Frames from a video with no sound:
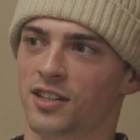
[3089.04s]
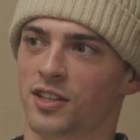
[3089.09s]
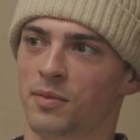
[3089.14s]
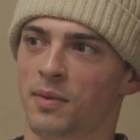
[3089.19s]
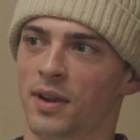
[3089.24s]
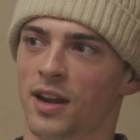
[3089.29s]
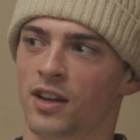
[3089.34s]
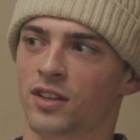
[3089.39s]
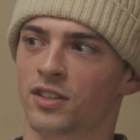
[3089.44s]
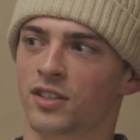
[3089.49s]
to do
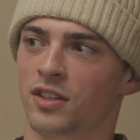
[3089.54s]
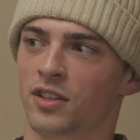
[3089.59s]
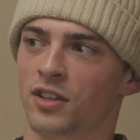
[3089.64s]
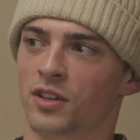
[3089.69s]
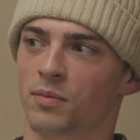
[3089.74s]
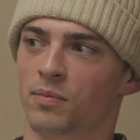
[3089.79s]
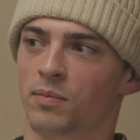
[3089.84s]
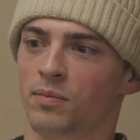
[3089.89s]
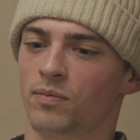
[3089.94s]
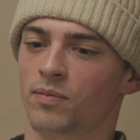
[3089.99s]
better, so
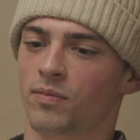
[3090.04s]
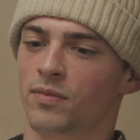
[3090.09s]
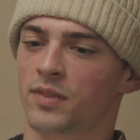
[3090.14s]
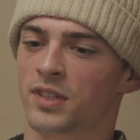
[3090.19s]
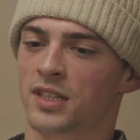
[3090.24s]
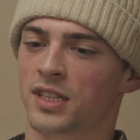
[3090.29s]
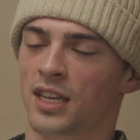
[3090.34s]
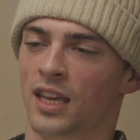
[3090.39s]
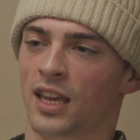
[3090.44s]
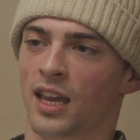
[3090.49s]
you're
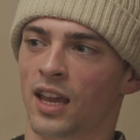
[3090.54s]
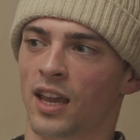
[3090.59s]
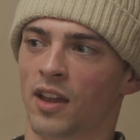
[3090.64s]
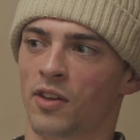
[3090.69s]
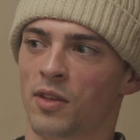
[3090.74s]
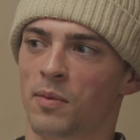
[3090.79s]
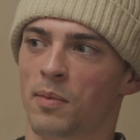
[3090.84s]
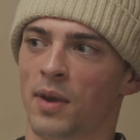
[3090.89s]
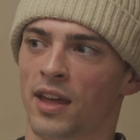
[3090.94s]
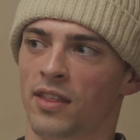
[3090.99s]
seeking
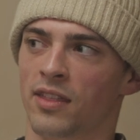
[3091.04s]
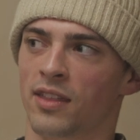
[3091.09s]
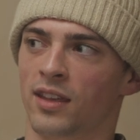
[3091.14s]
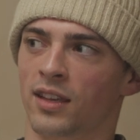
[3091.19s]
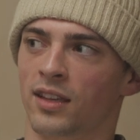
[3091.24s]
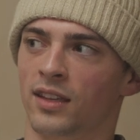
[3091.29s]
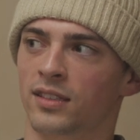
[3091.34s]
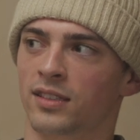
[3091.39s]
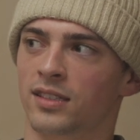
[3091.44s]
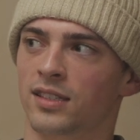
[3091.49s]
out the bad
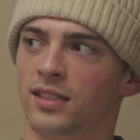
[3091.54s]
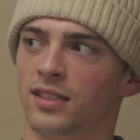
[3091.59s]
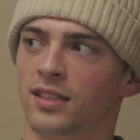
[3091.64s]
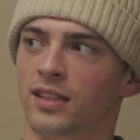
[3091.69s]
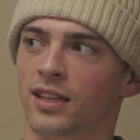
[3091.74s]
things